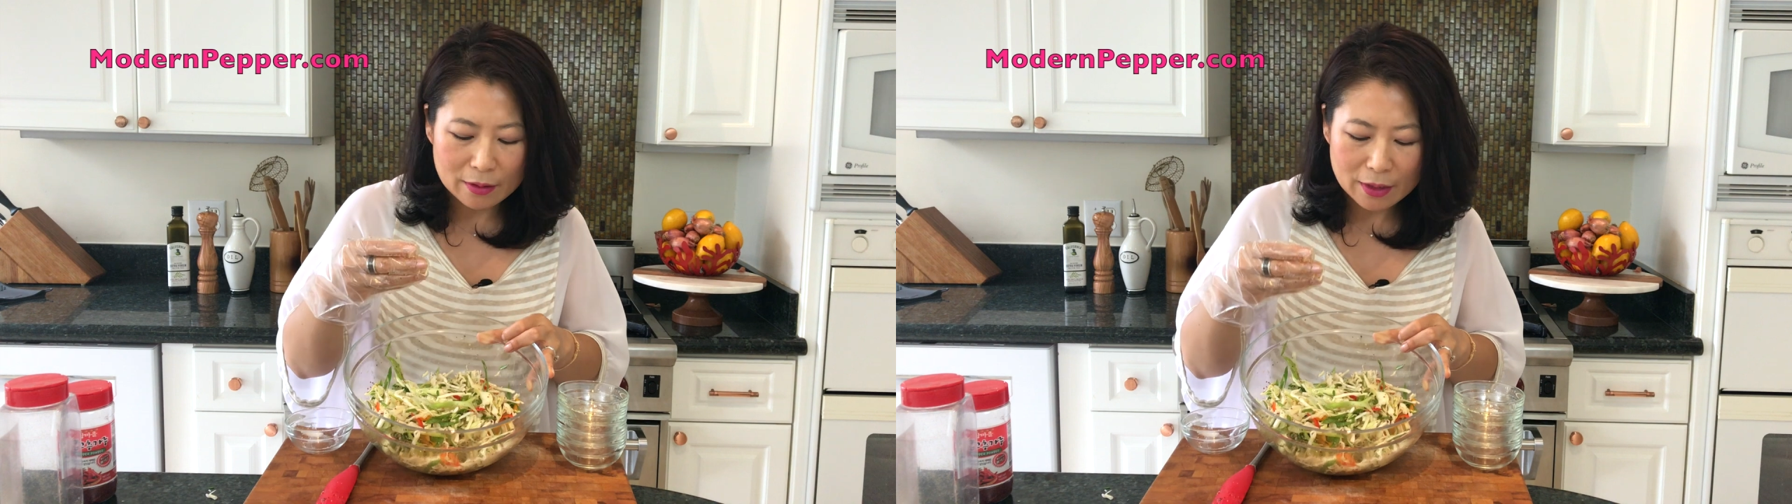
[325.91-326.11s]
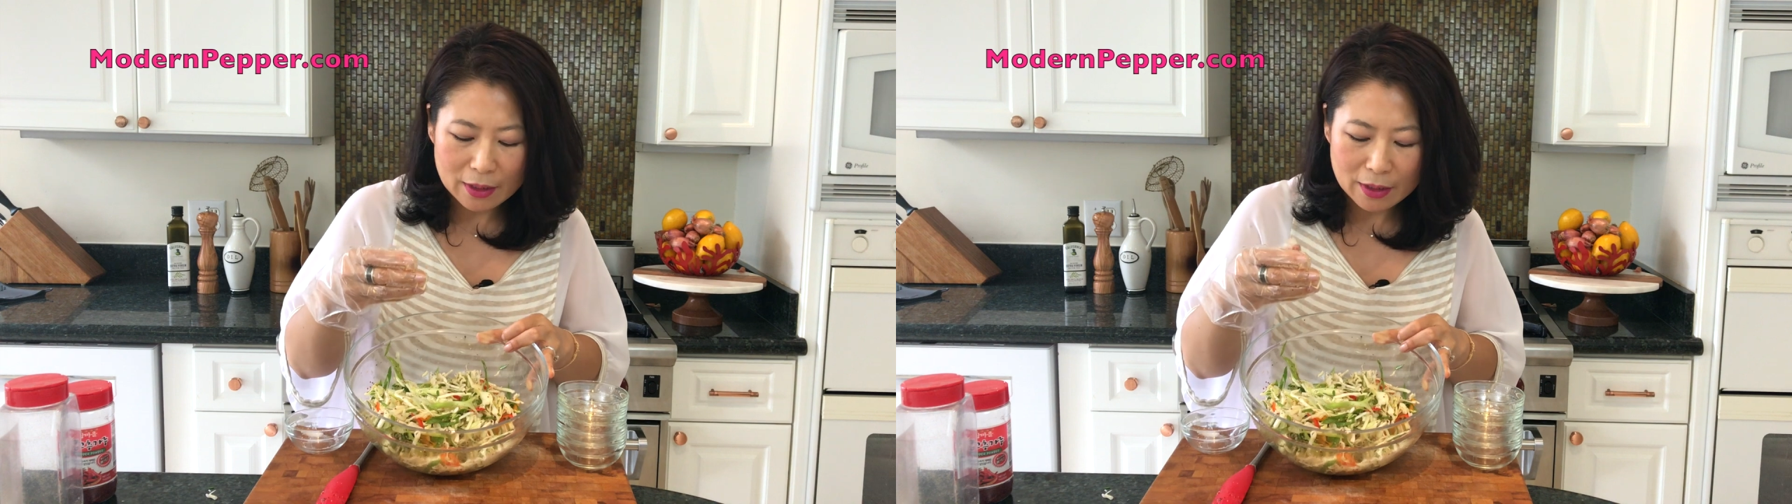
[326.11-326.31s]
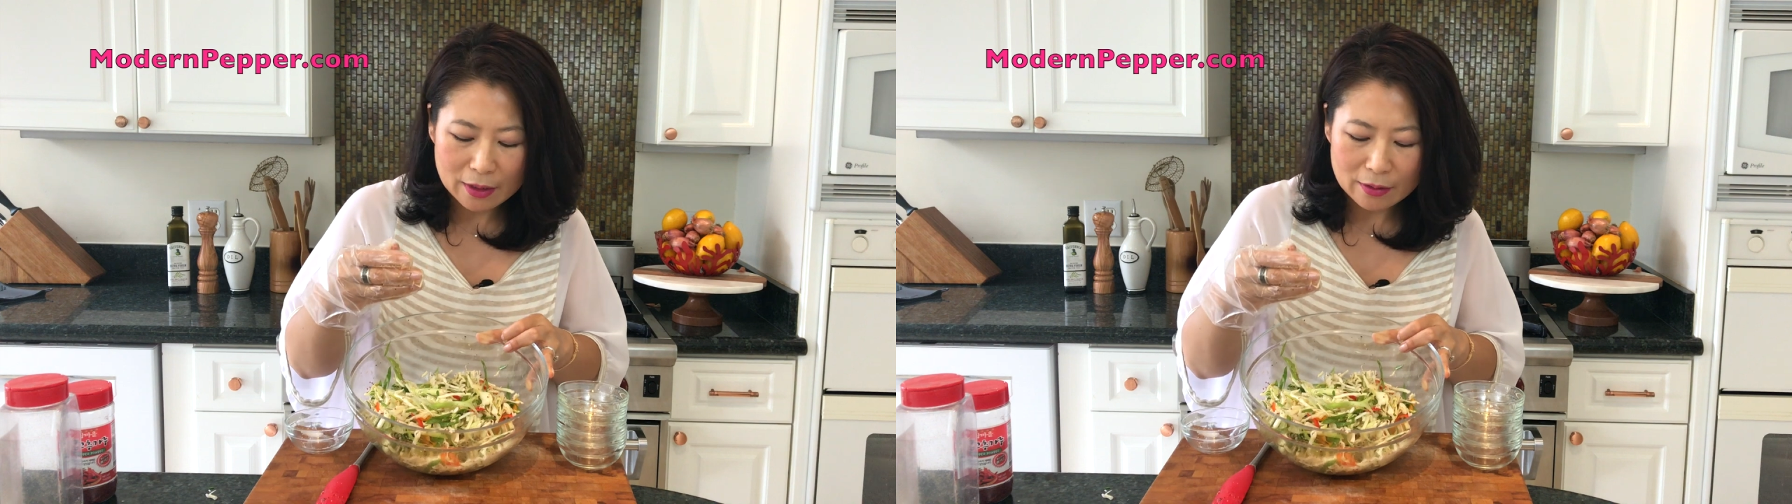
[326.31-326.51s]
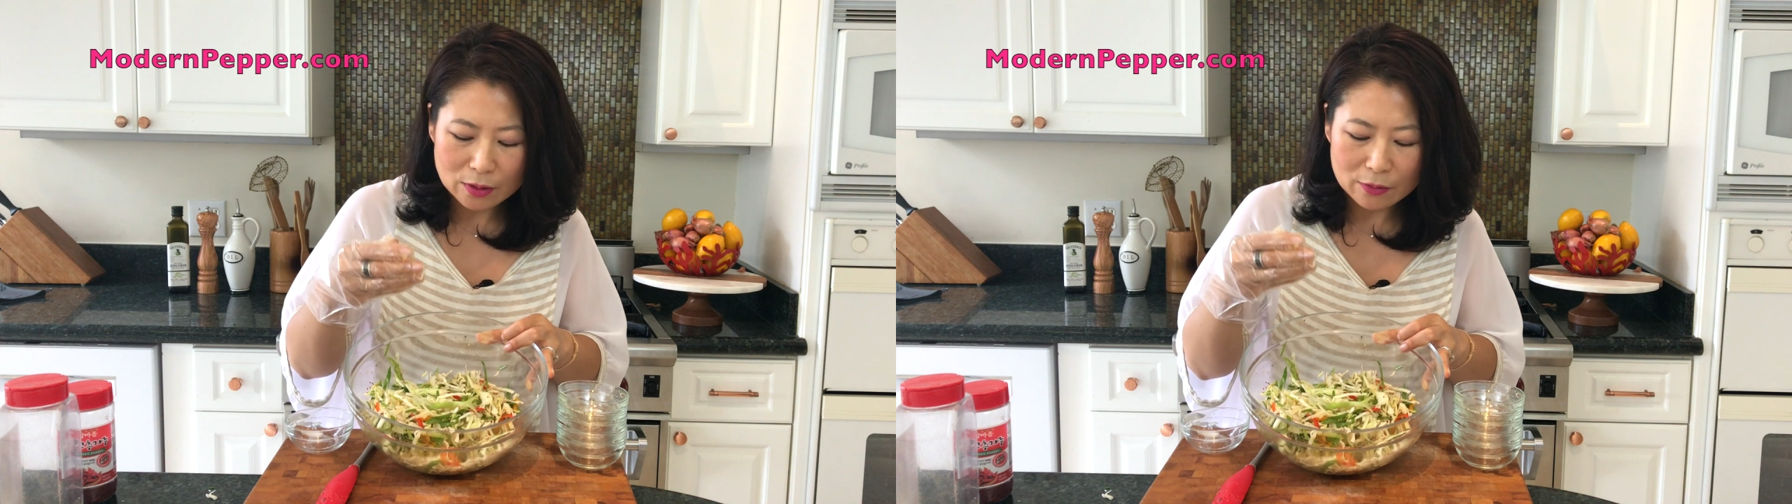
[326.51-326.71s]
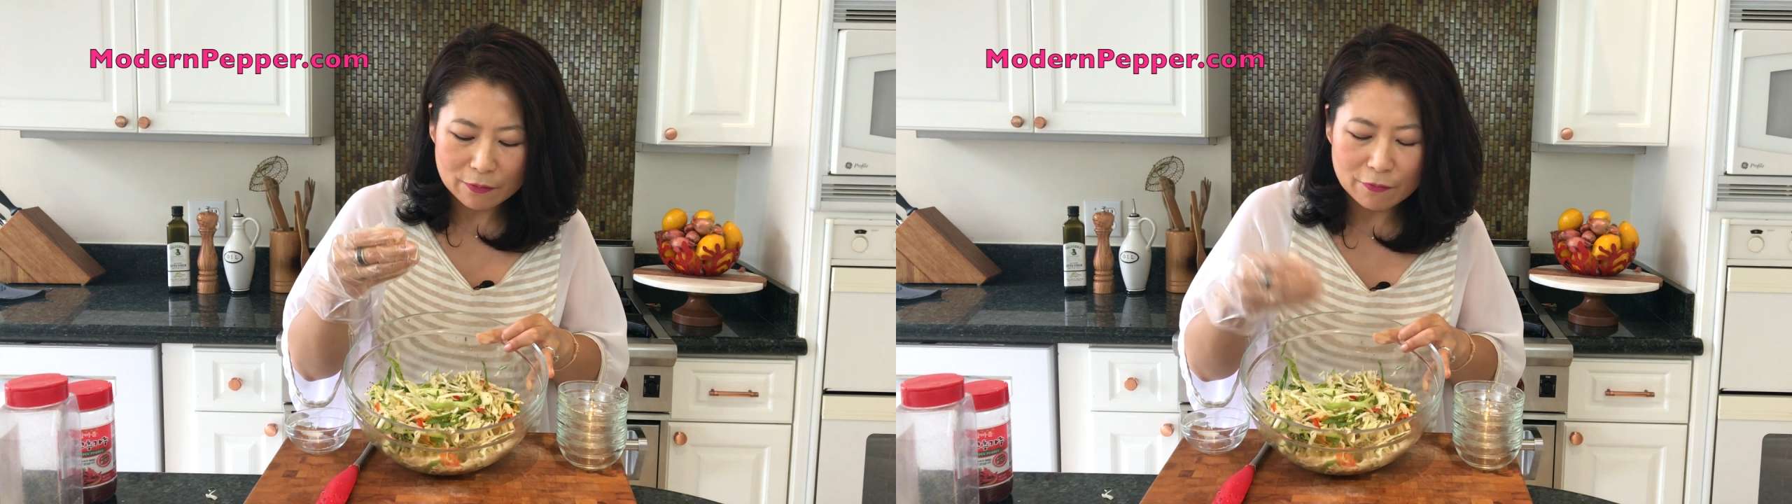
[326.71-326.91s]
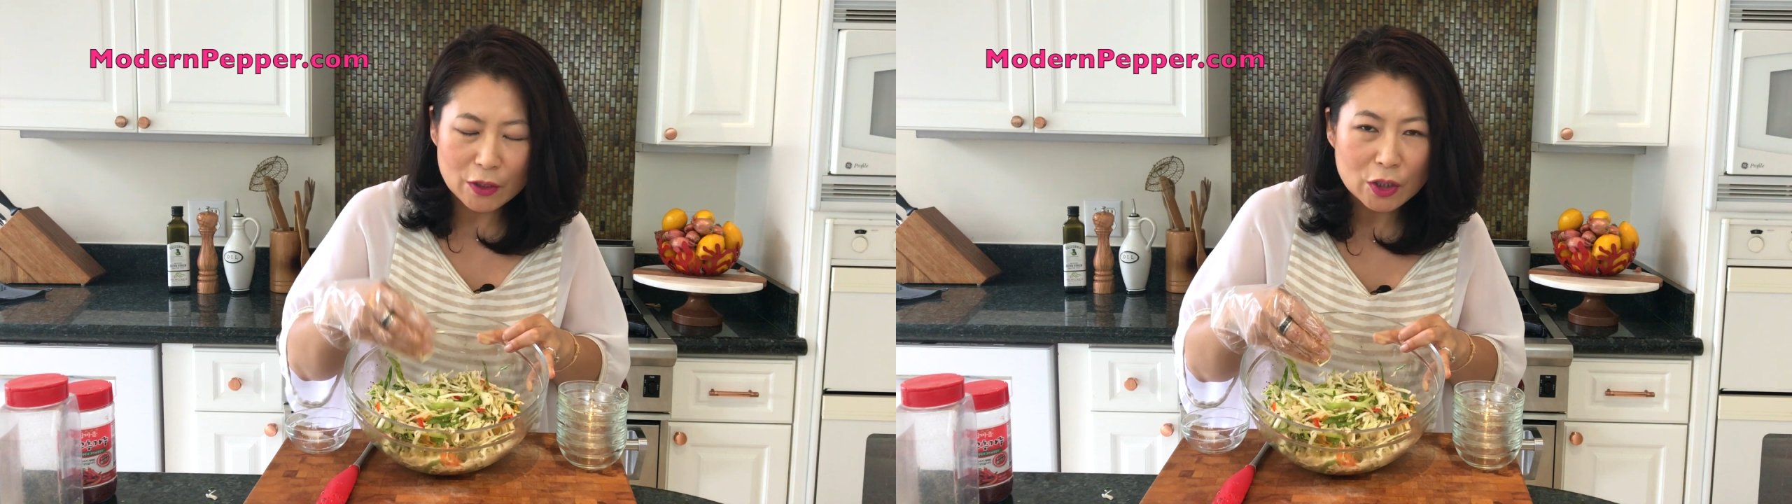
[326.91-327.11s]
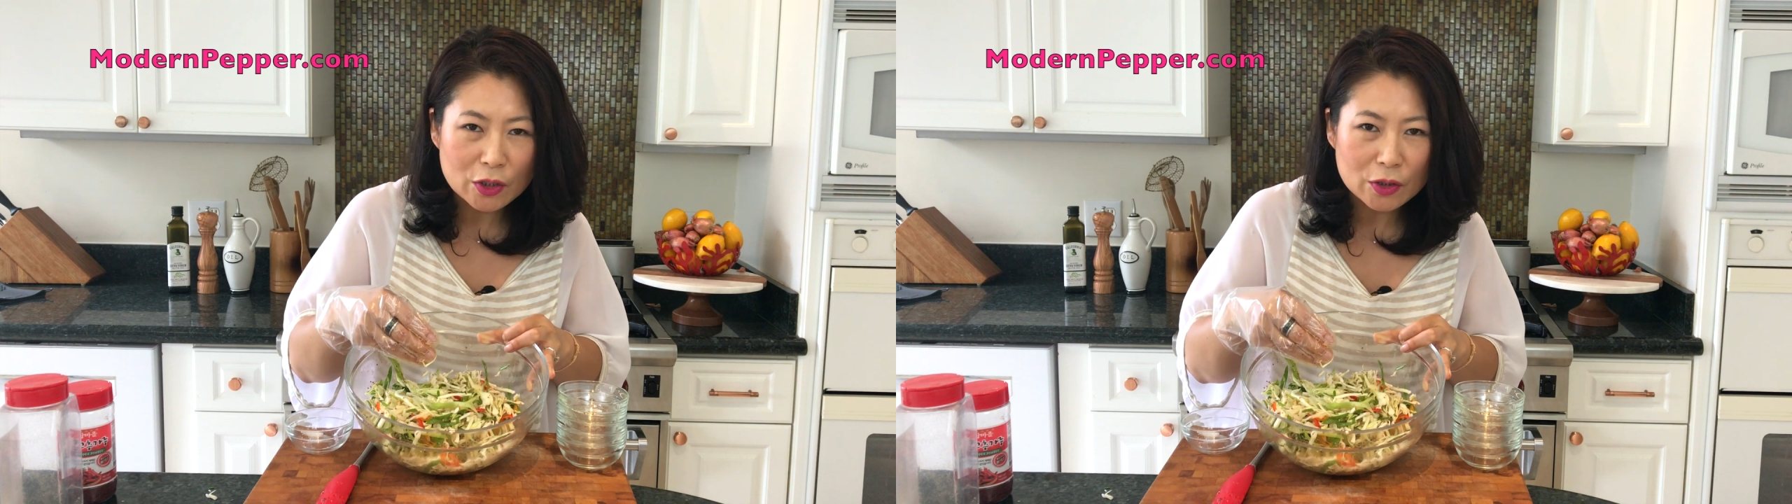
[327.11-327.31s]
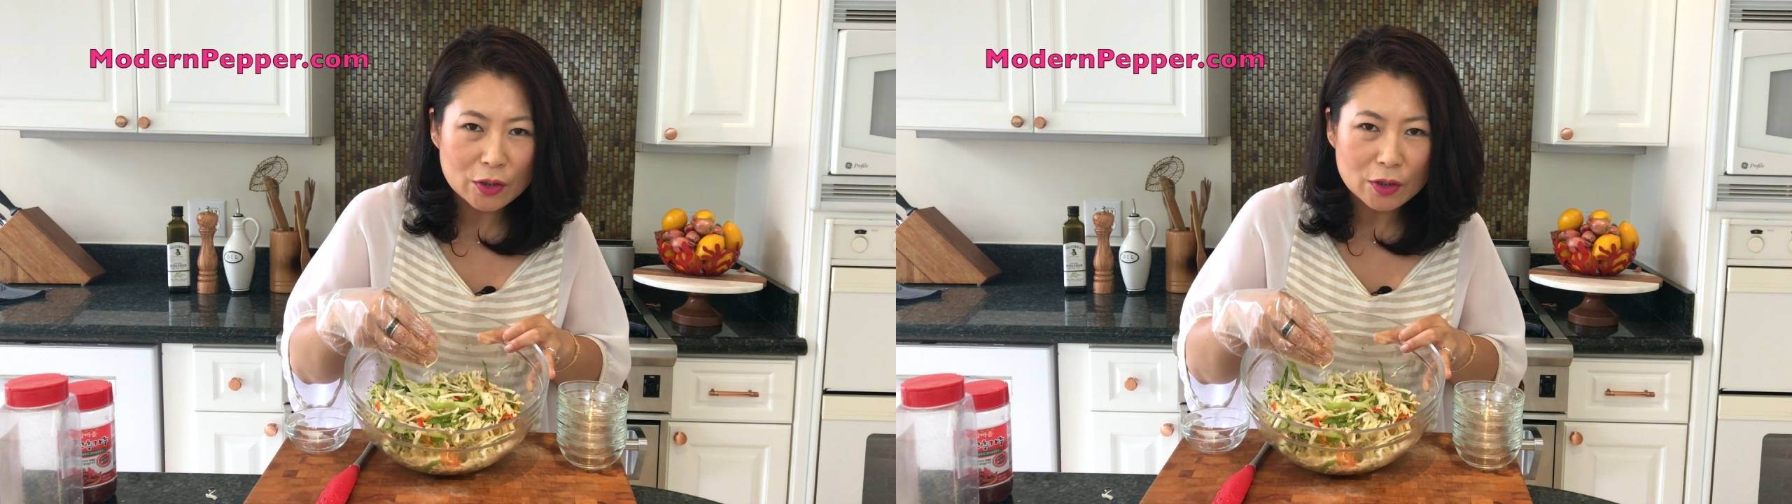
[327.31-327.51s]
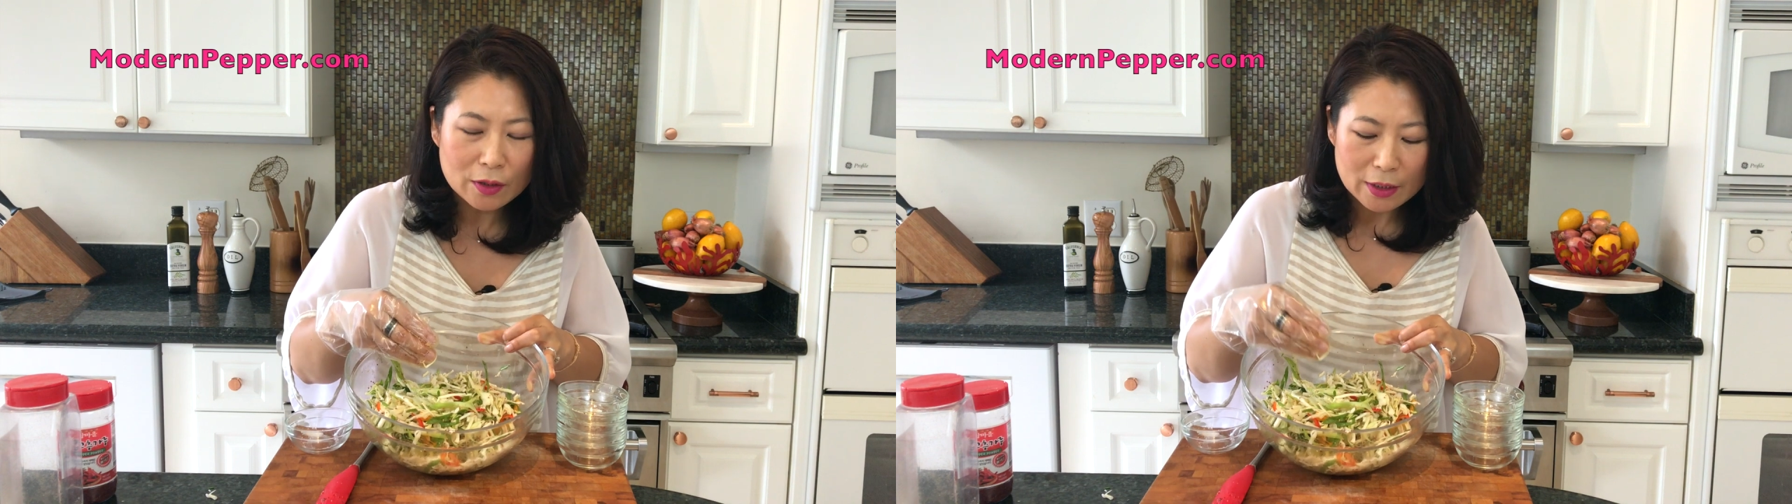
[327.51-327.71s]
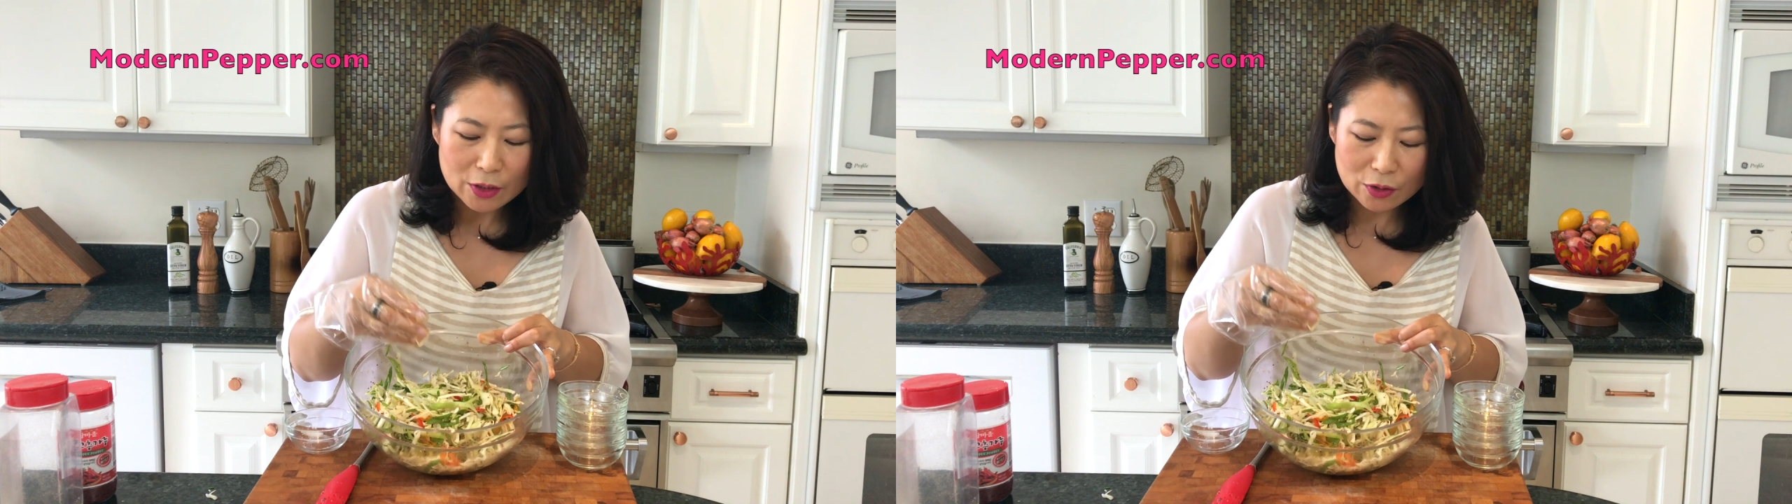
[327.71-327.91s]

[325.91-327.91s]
the vinegar.